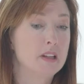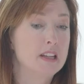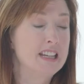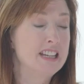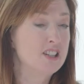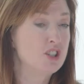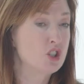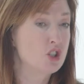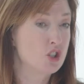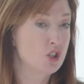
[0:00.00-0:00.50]

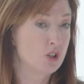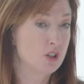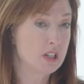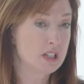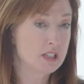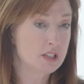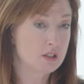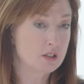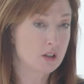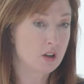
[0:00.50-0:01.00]

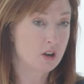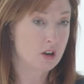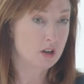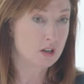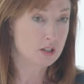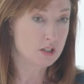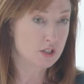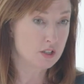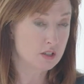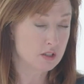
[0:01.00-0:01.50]
insurance
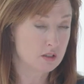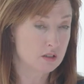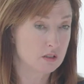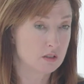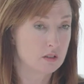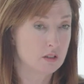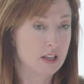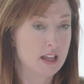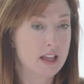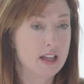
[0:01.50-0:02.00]
cards,
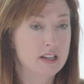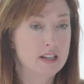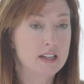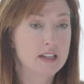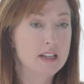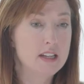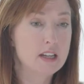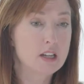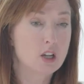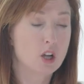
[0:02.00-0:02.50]
and
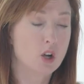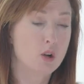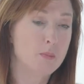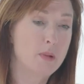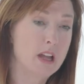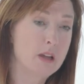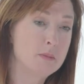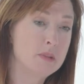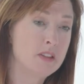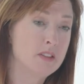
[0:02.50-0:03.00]
any
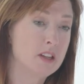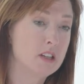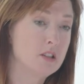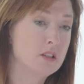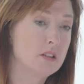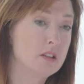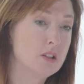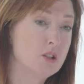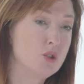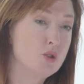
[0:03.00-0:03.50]
co-payment that
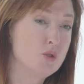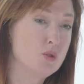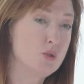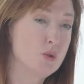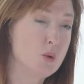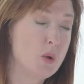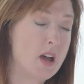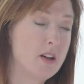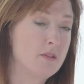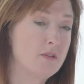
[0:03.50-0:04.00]

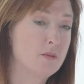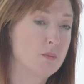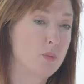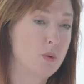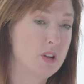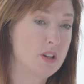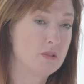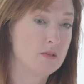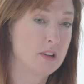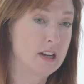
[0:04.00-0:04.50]
you have
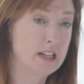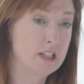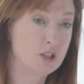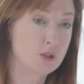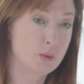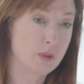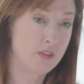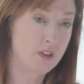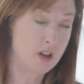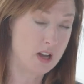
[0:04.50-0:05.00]

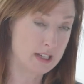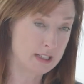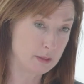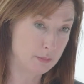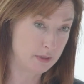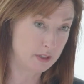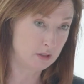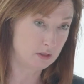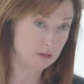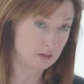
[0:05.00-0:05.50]
prearranged with the
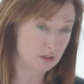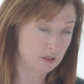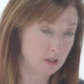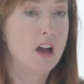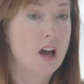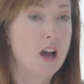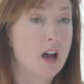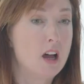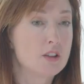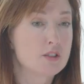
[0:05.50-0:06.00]
hospital.
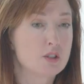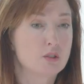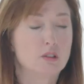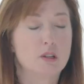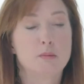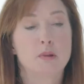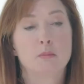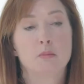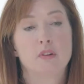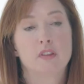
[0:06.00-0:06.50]
Also
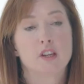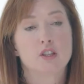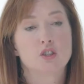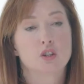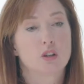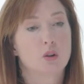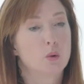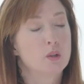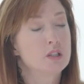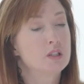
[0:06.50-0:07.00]
remember that
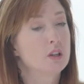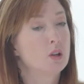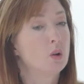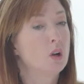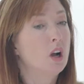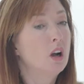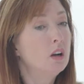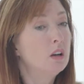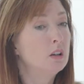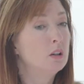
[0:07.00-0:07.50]
you're going to go
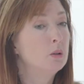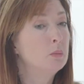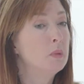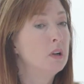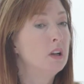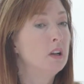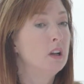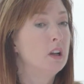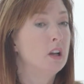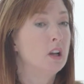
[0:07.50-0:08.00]

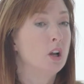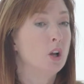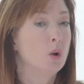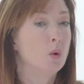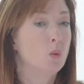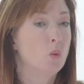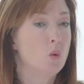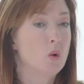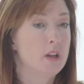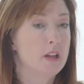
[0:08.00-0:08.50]
home
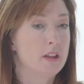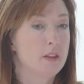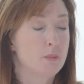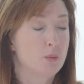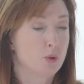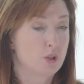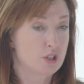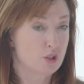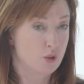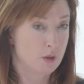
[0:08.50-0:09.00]
with
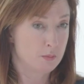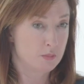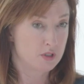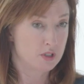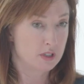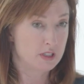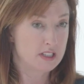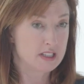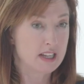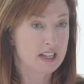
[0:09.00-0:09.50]

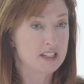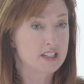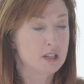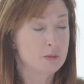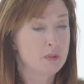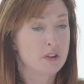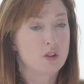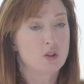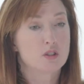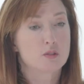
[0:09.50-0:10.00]
prescriptions, and
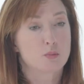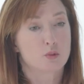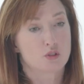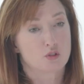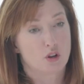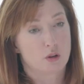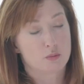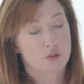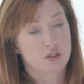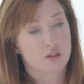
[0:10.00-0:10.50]
some of those
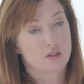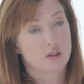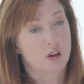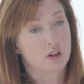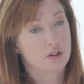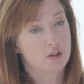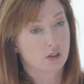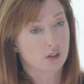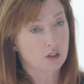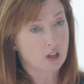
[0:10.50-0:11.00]
prescriptions
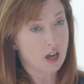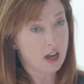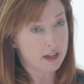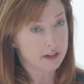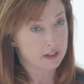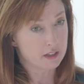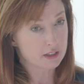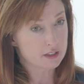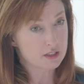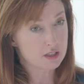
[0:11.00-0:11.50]
are
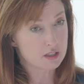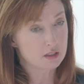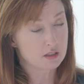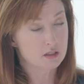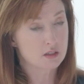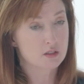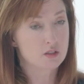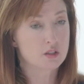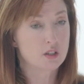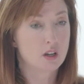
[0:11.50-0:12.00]
narcotics.
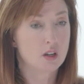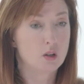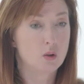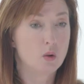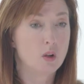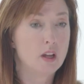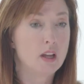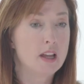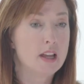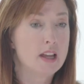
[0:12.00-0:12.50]
So
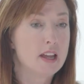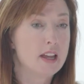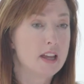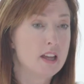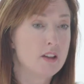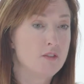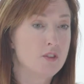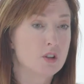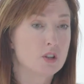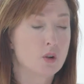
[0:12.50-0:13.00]

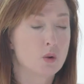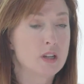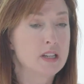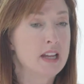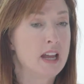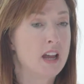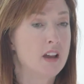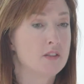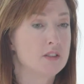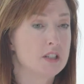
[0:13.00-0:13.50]
if you're going to
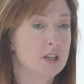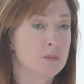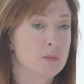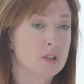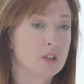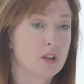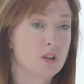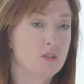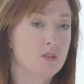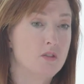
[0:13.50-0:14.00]
have someone
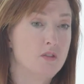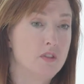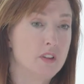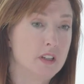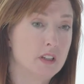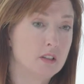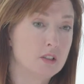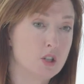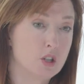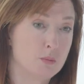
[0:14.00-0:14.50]
go
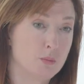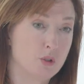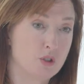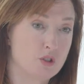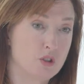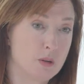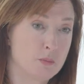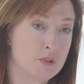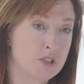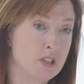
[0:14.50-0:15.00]
fill your
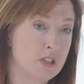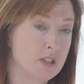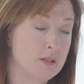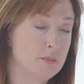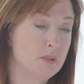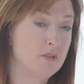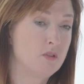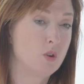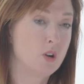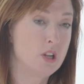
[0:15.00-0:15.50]
prescriptions
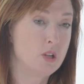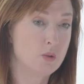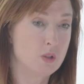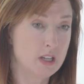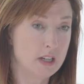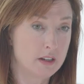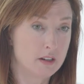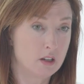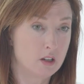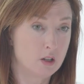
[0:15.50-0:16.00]
before you
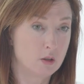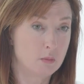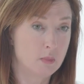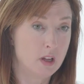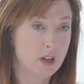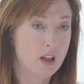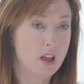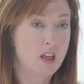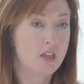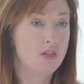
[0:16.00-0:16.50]
get home,
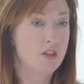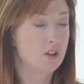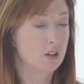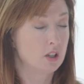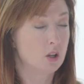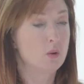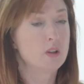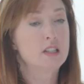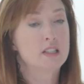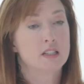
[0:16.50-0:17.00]
they're
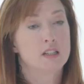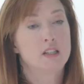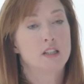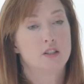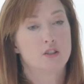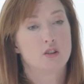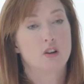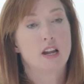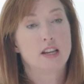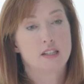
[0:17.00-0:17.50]
going to
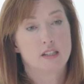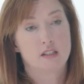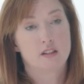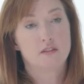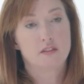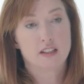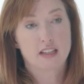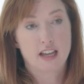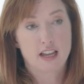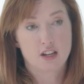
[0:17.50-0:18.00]
need your
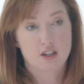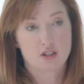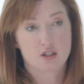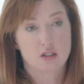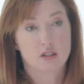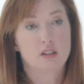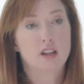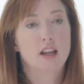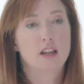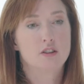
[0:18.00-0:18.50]

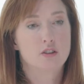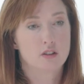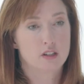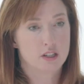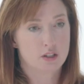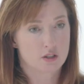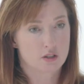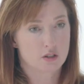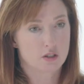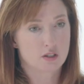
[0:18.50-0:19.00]
identification and your
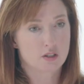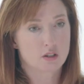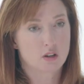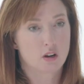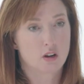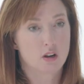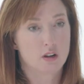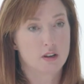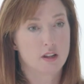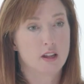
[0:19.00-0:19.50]
insurance
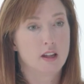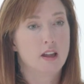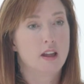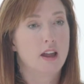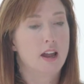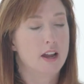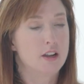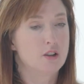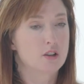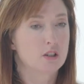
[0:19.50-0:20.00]
card
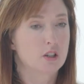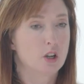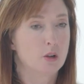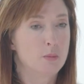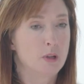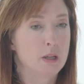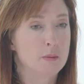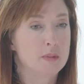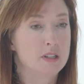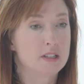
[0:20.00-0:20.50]
and your
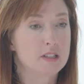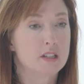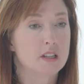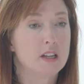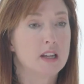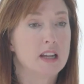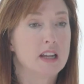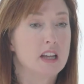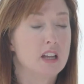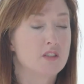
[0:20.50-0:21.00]
co-payments.
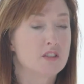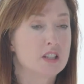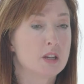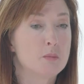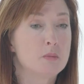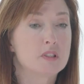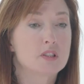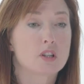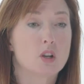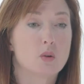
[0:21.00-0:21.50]
If
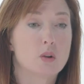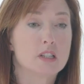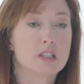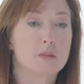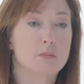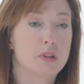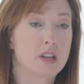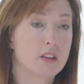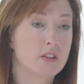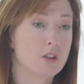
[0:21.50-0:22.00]
someone's going
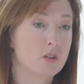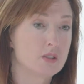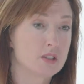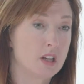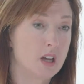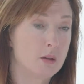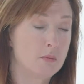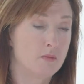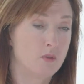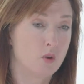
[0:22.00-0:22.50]
to pick those
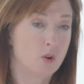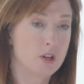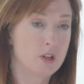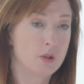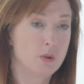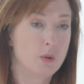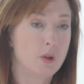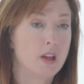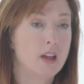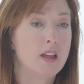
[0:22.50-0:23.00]
up for
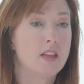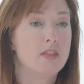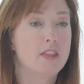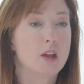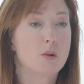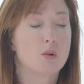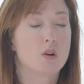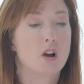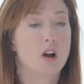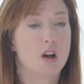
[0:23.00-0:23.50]
you,
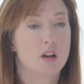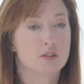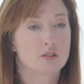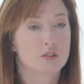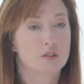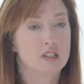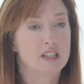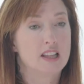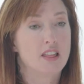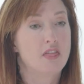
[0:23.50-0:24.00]
they will
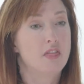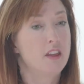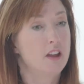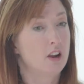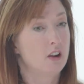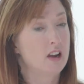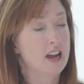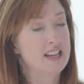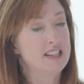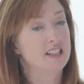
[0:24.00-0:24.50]
also need
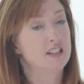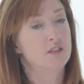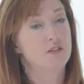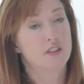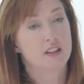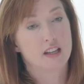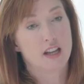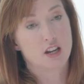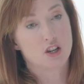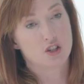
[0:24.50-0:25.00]
their
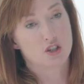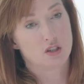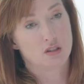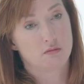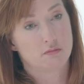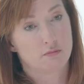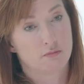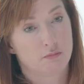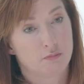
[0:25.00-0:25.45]
identification.